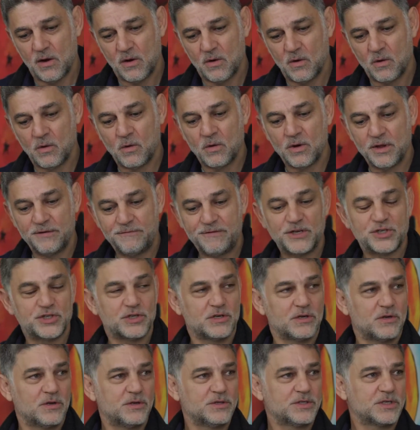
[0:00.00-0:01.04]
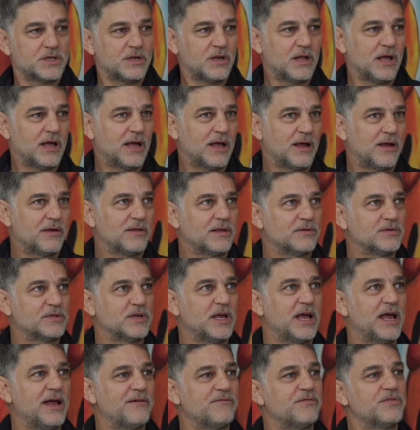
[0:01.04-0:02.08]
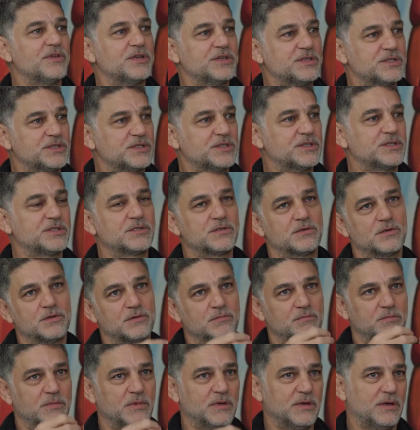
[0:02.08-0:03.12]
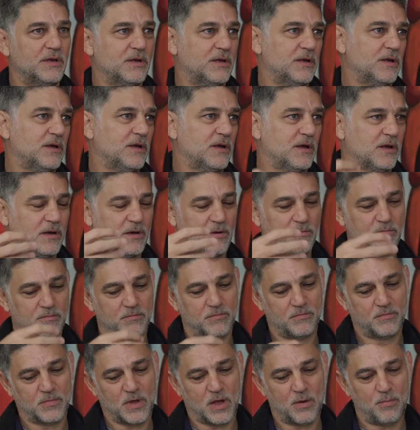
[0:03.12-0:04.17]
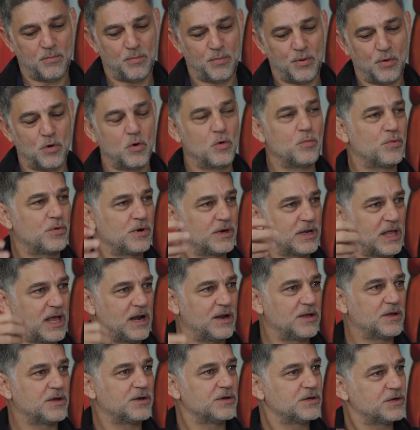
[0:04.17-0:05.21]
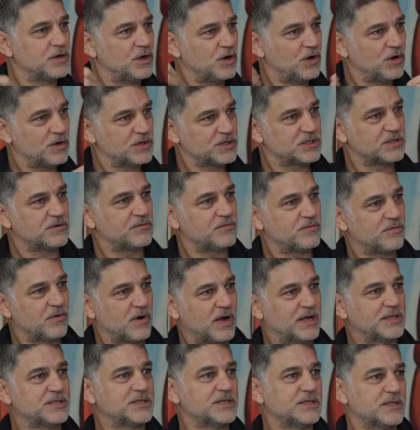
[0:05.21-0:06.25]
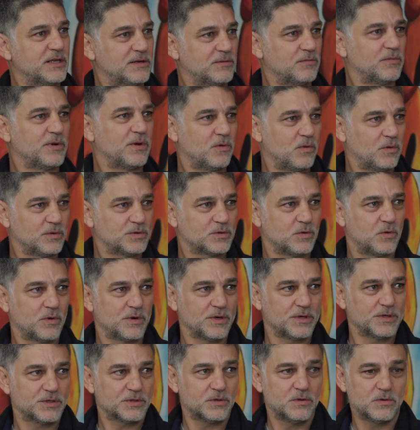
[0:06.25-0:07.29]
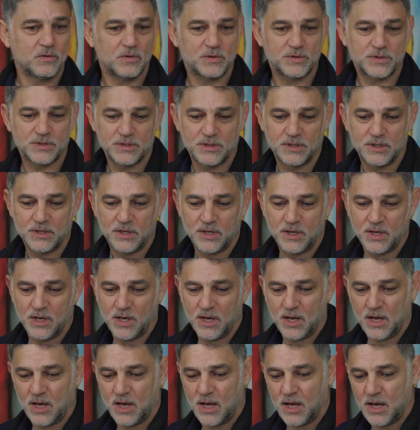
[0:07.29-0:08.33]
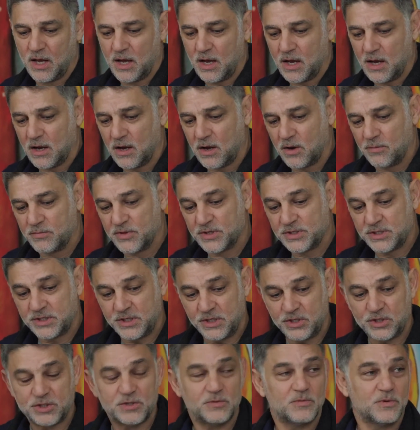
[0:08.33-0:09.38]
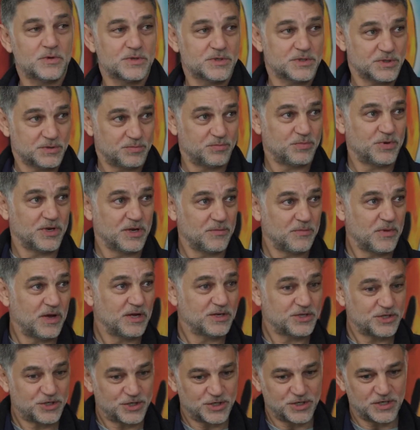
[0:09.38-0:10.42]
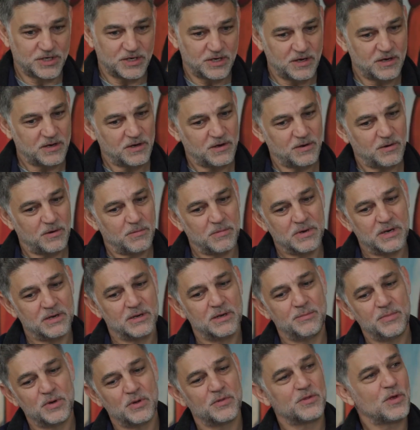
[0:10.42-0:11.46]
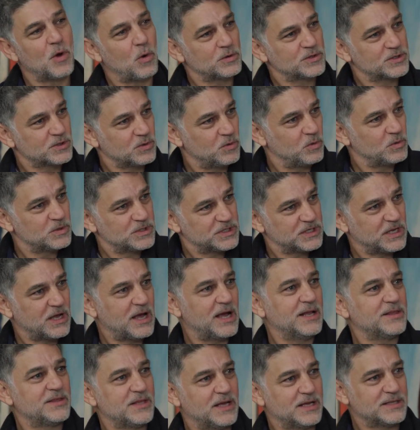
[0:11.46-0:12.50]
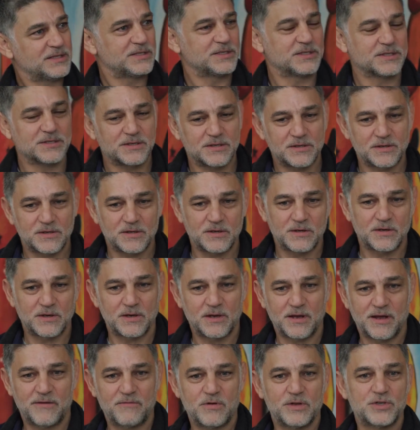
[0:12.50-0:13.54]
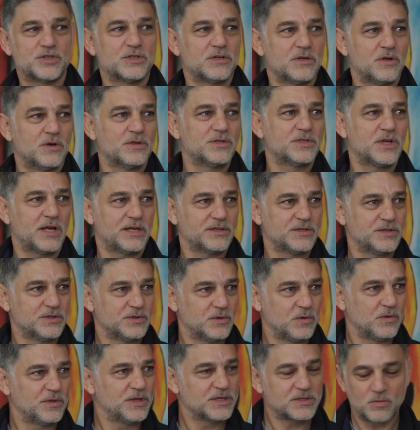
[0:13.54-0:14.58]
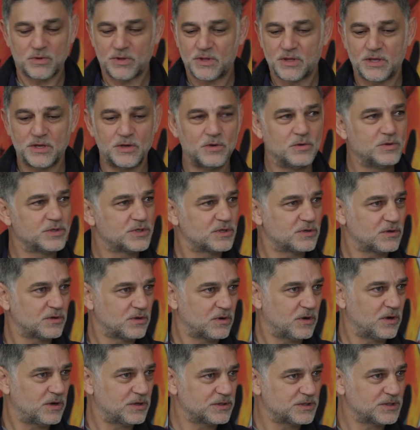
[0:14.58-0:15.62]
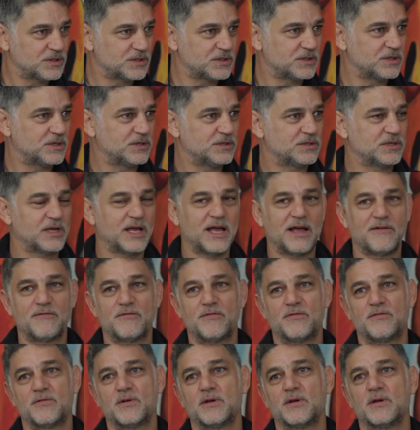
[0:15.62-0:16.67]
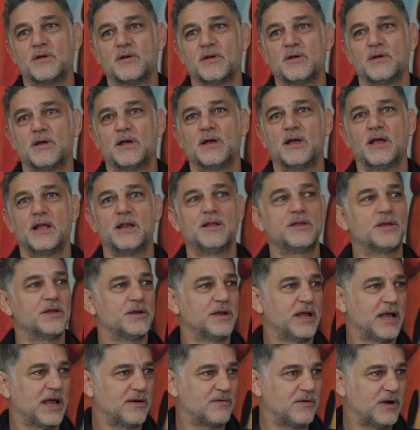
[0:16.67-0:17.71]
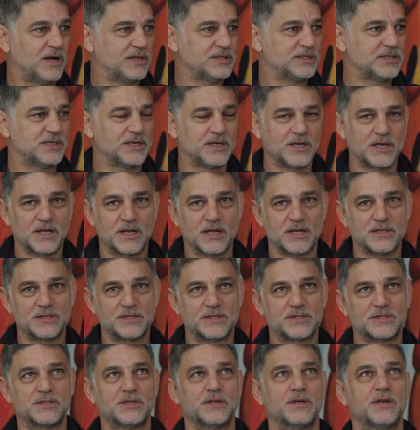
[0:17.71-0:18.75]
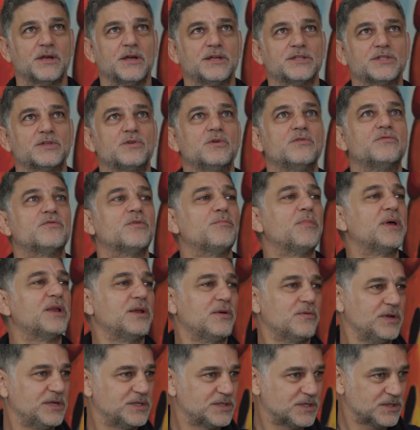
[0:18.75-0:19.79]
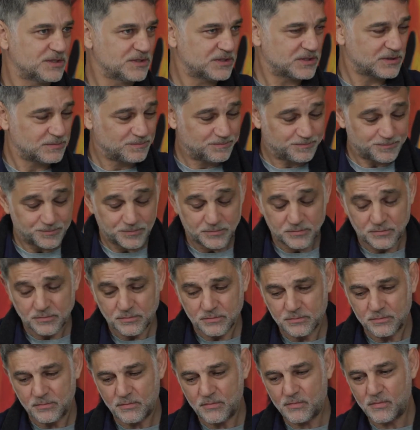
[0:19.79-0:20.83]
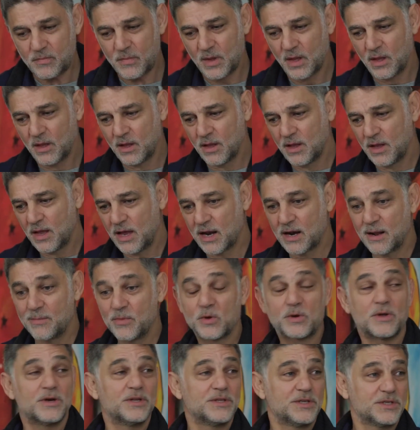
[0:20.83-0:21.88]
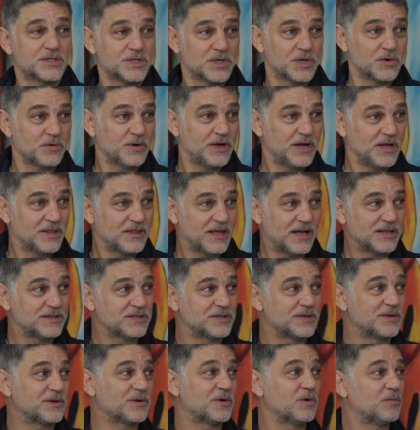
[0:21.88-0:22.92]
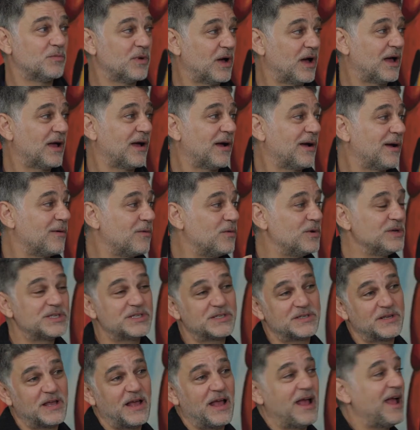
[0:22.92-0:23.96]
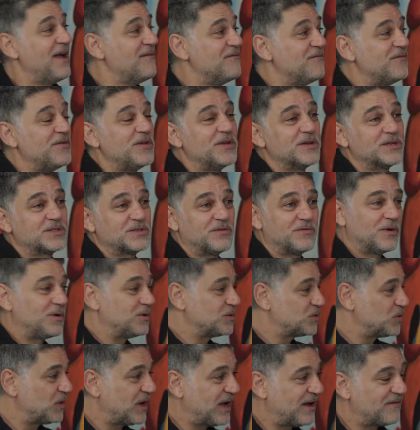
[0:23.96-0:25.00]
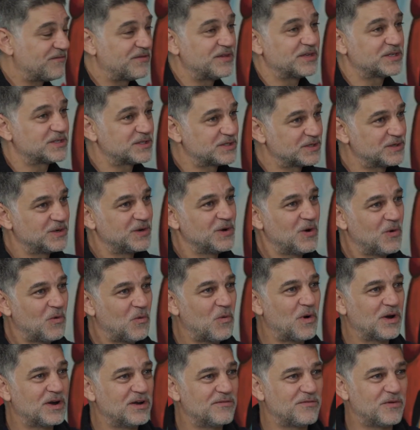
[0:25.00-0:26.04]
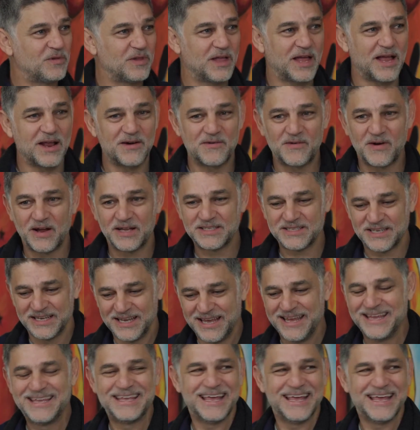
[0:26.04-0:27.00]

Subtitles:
or if he should learn to have this appropriate, elegant, cursive writing that we're all taught in schools. The teacher was pretty much a little bit on the old school side, that everyone should learn to how to do this, whether they use it or not, to have elegant handwriting. It's good for many reasons. And I'm not going to disagree that, I always envious of those who have this wonderful handwriting.